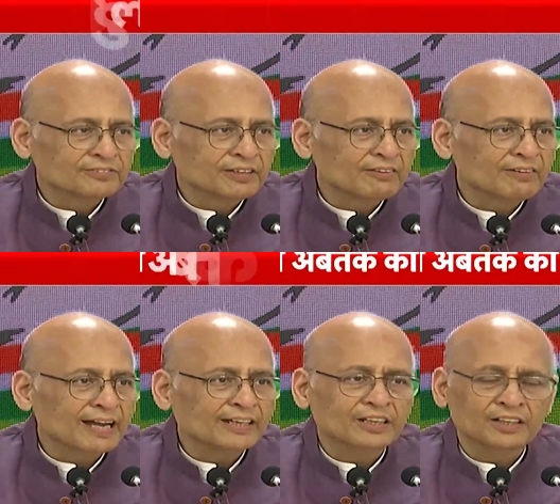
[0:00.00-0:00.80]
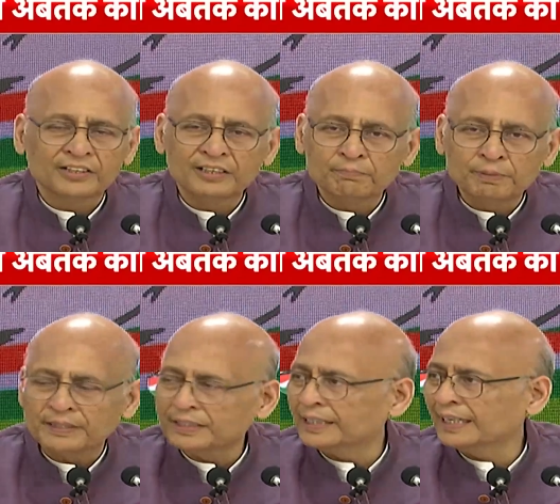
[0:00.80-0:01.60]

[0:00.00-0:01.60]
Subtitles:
we have had repeated